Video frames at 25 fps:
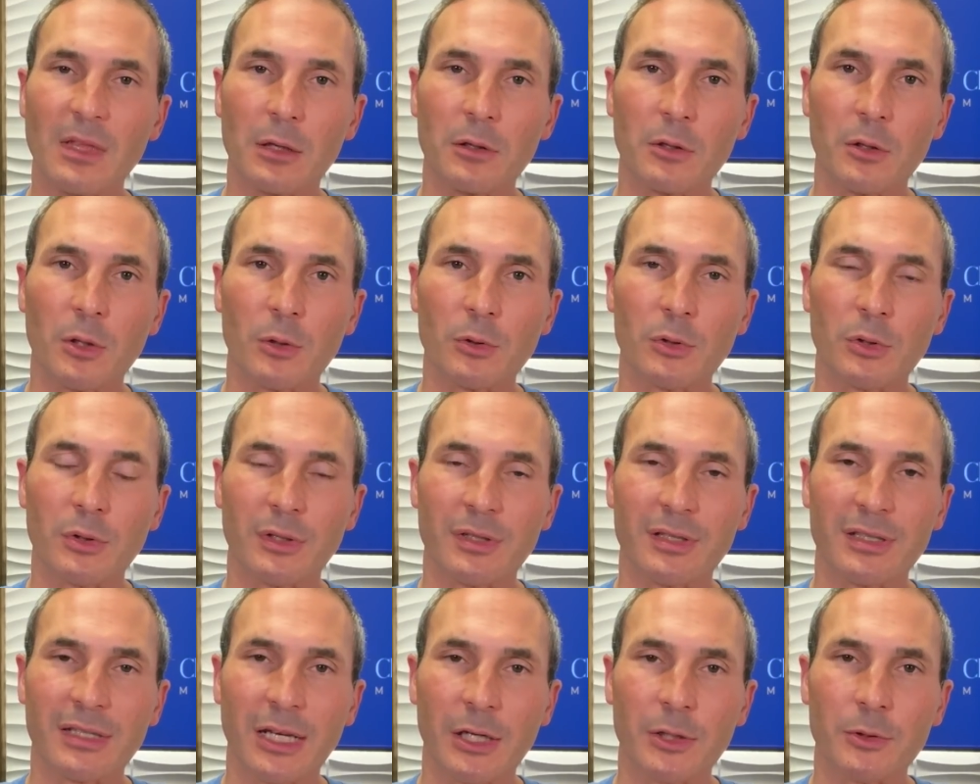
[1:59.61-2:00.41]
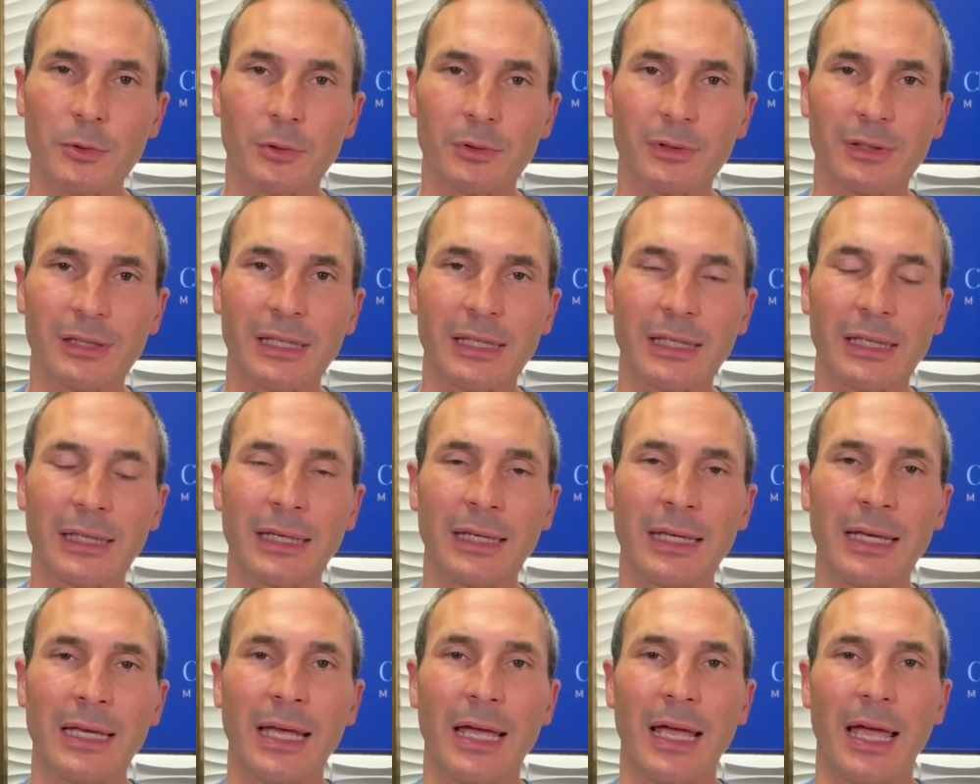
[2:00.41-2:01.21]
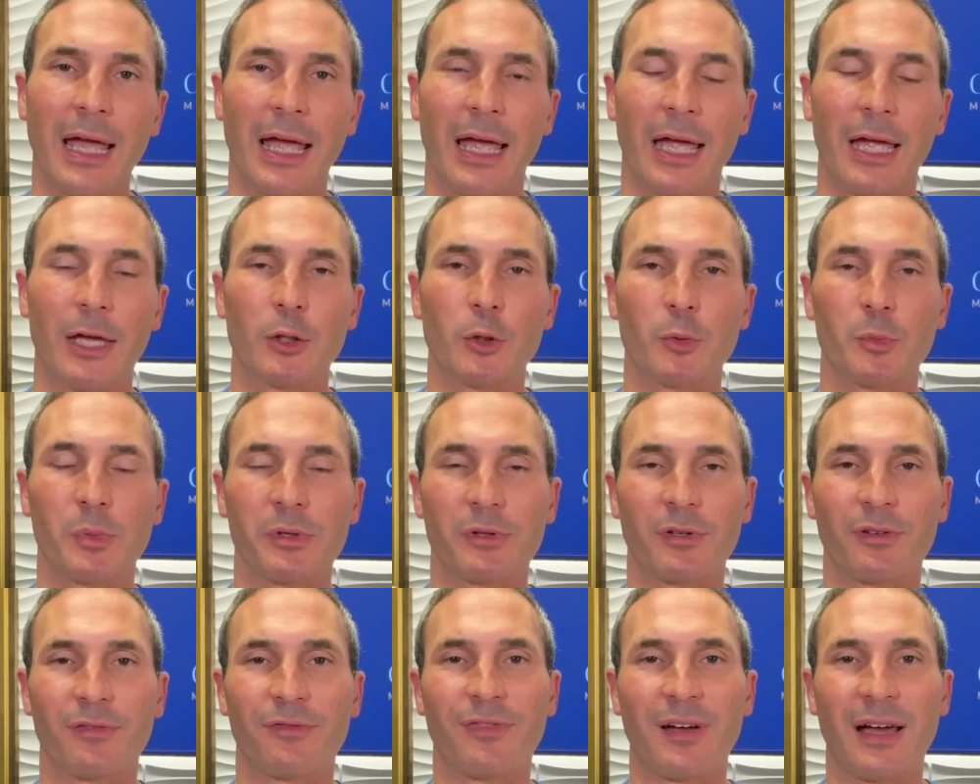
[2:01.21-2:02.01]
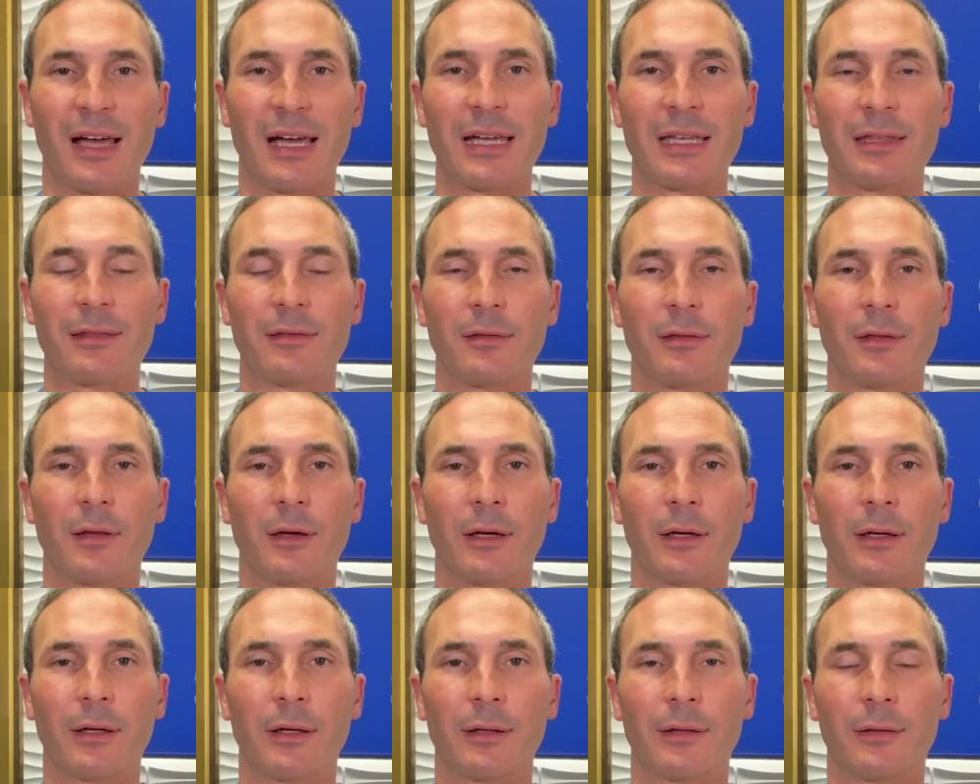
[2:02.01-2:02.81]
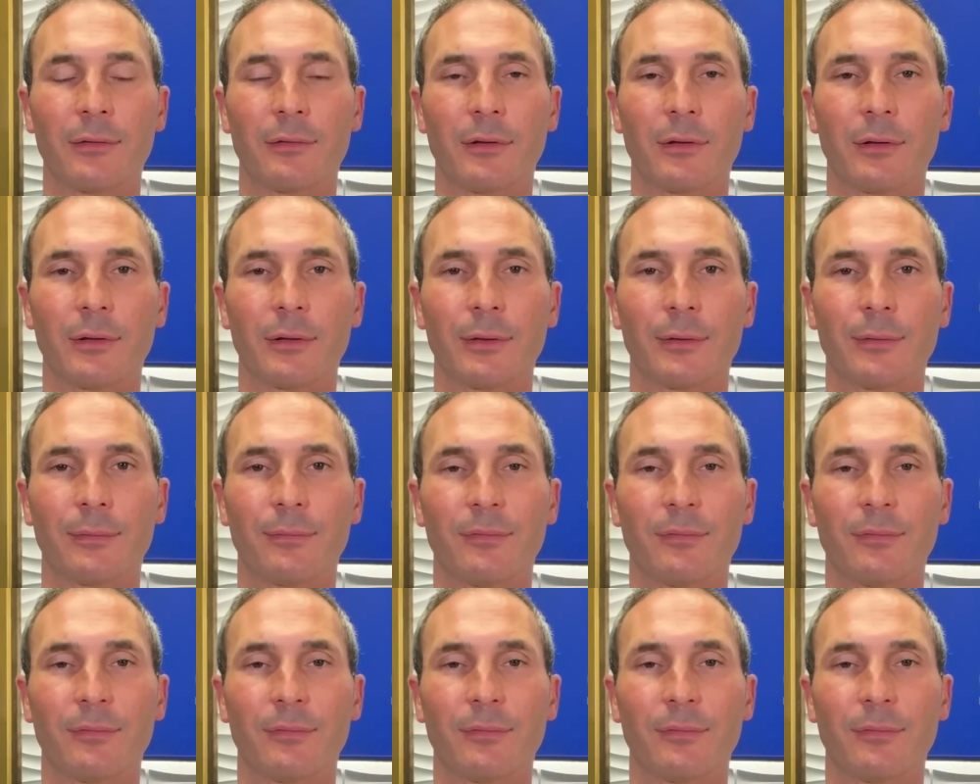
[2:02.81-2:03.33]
go to the schedule link, and you'll be able to find uh, the